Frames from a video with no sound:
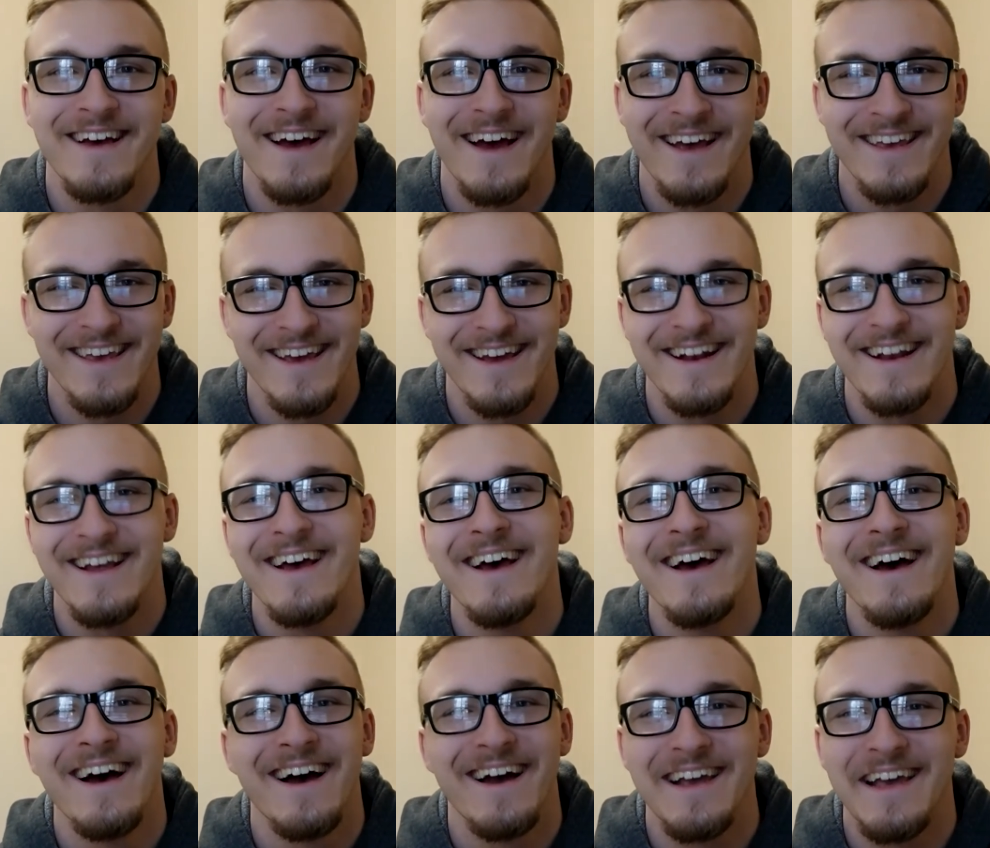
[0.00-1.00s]
i can't
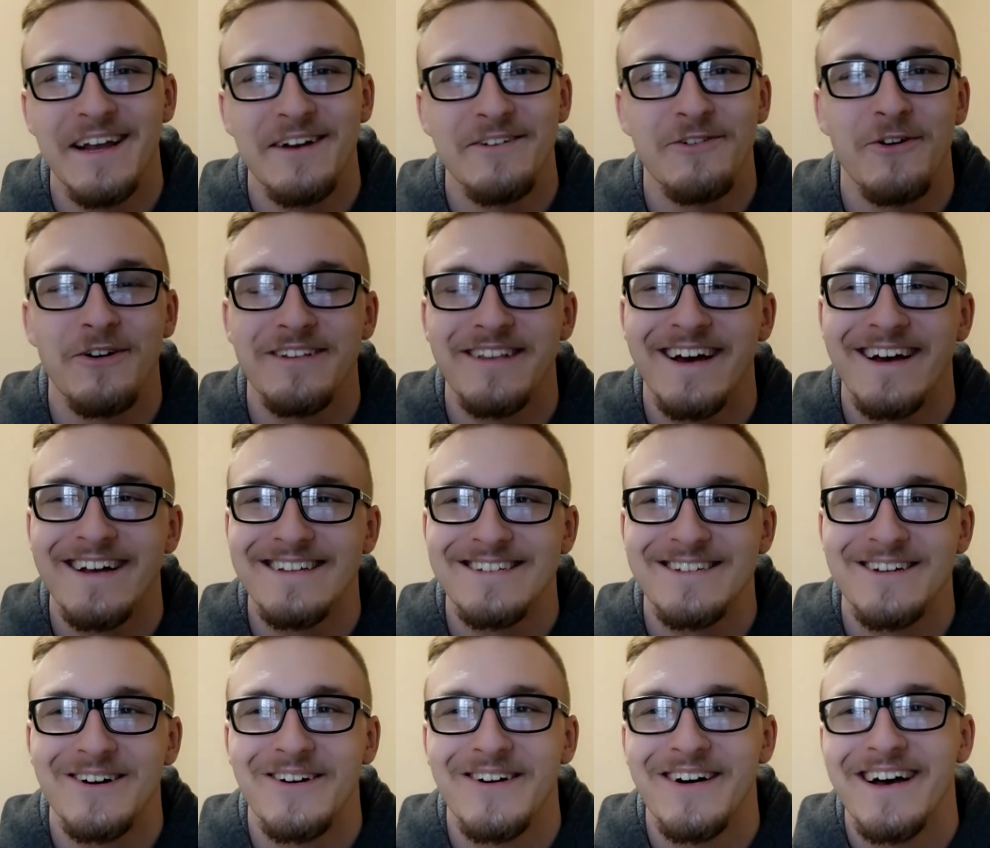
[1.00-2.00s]
i can't afford that
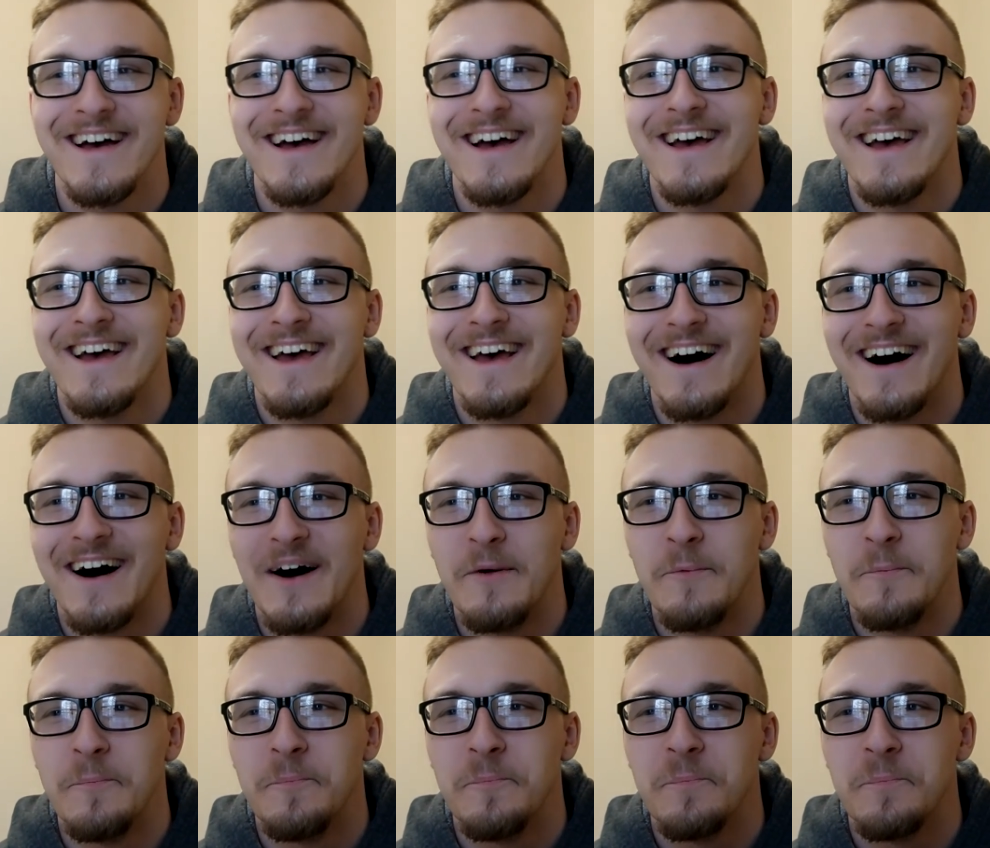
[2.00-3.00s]
so
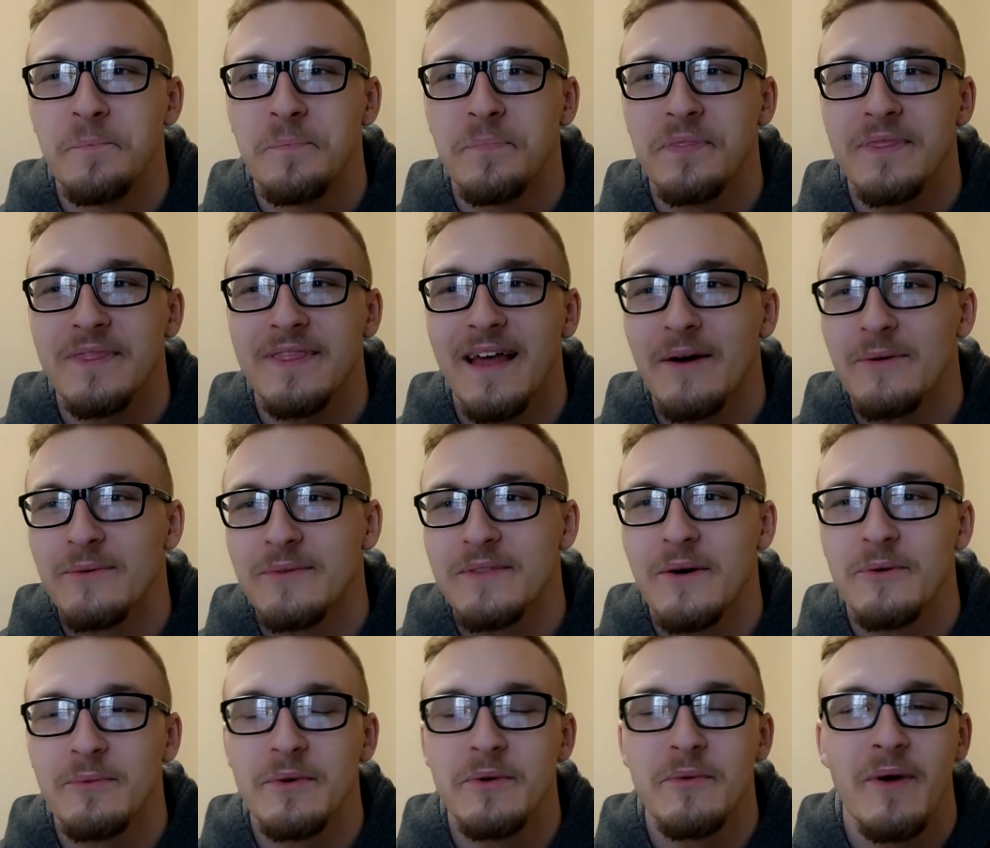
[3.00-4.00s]
um that that
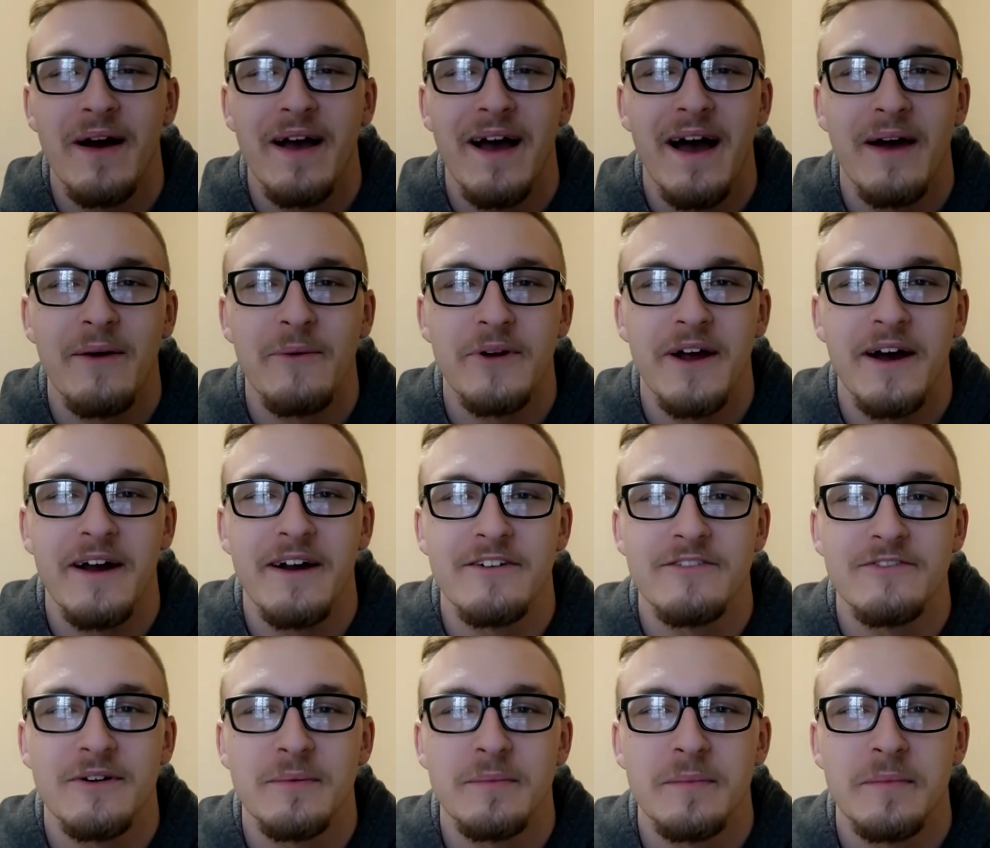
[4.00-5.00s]
would be why i would hire
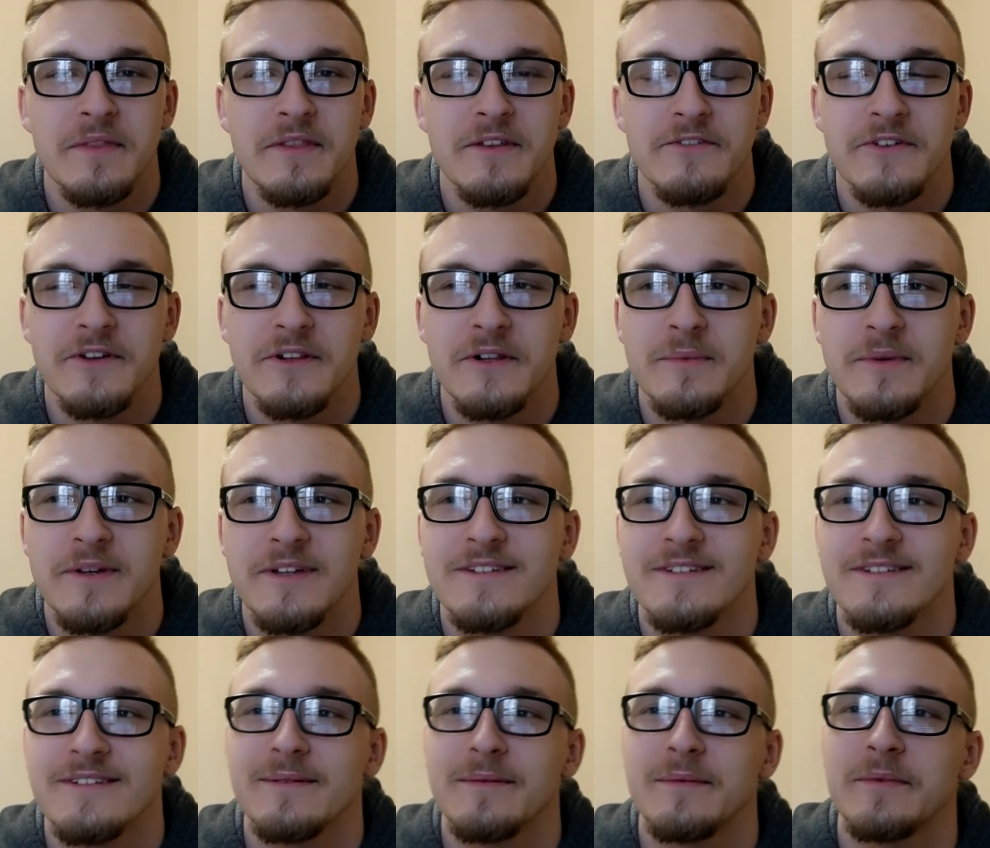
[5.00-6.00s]
from the
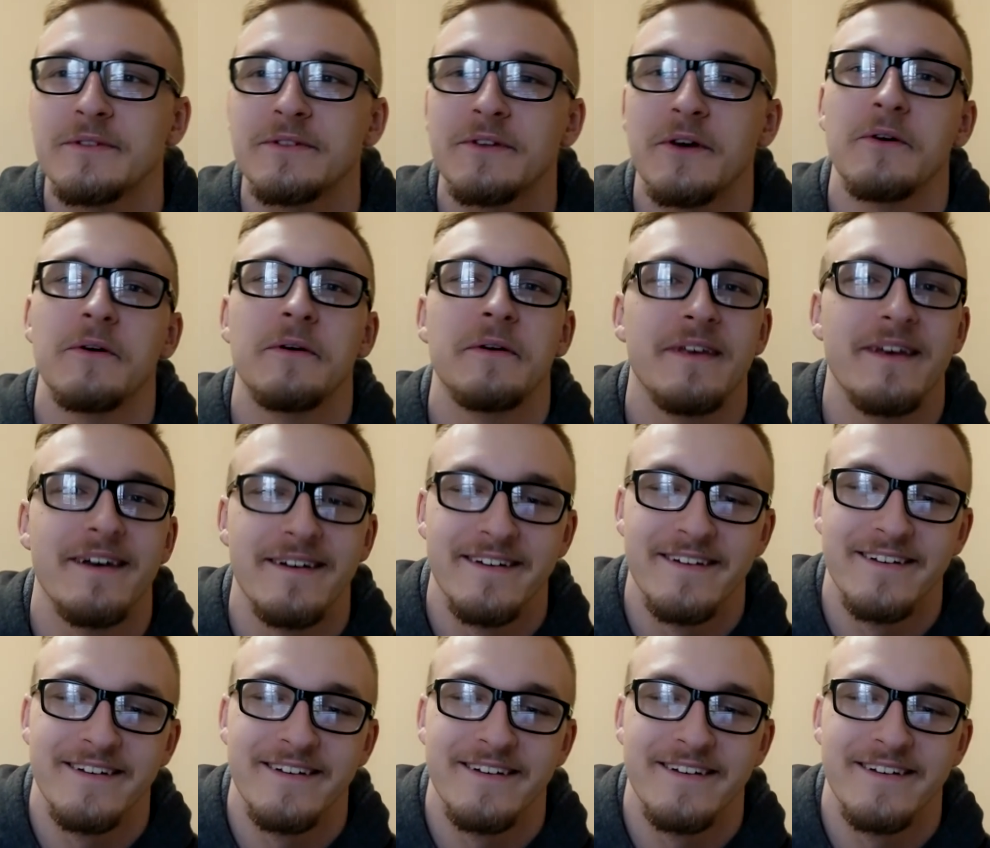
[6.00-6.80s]
philippines so yeah